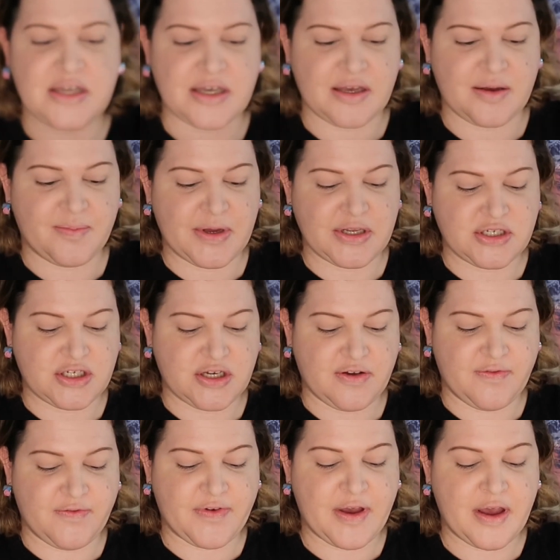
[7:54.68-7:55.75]
a bunch
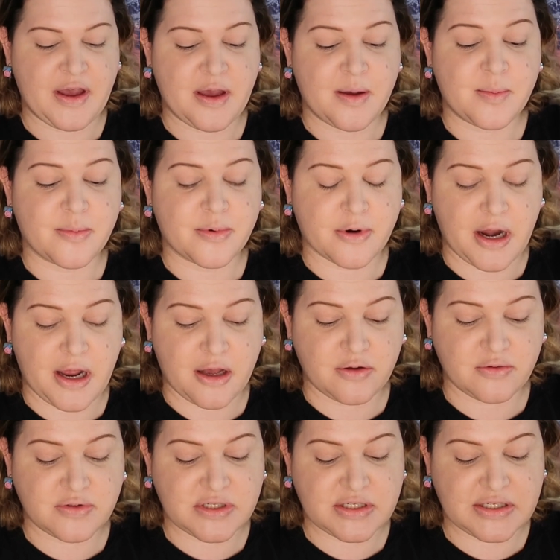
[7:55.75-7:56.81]
of
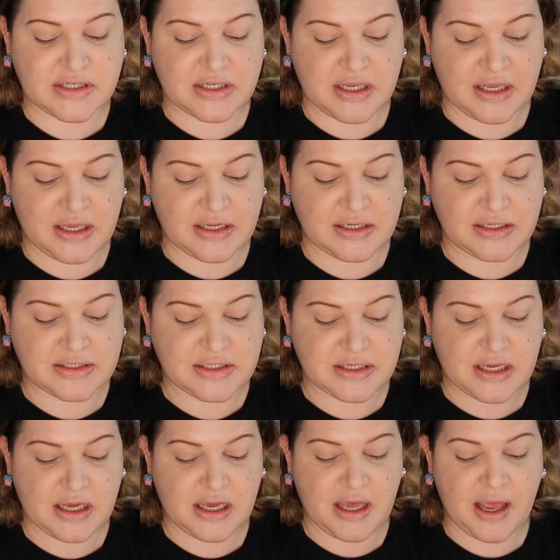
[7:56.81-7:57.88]
browns, and
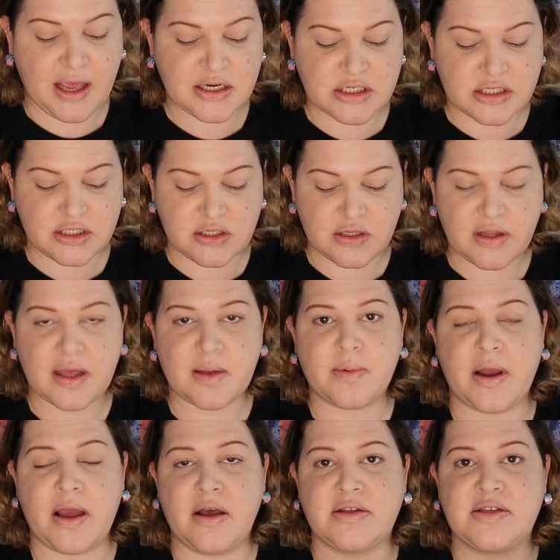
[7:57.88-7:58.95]
I actually do like
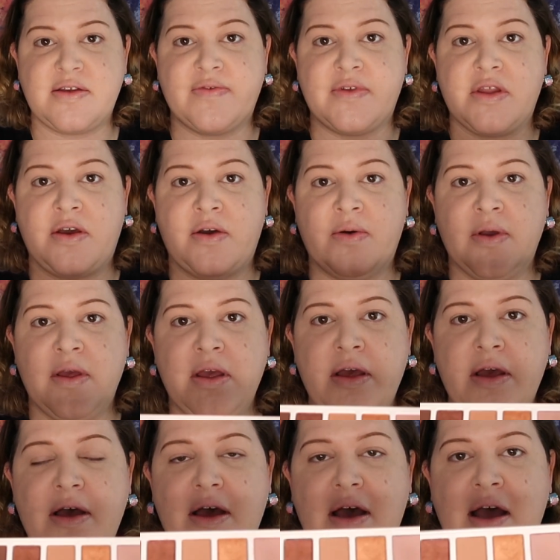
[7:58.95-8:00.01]
browns, even though
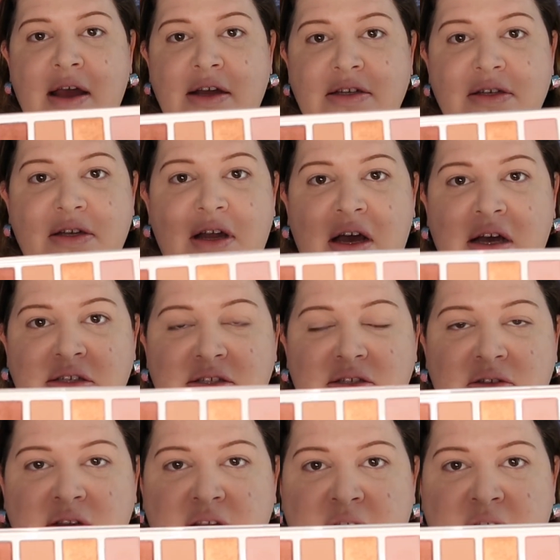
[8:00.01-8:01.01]
I also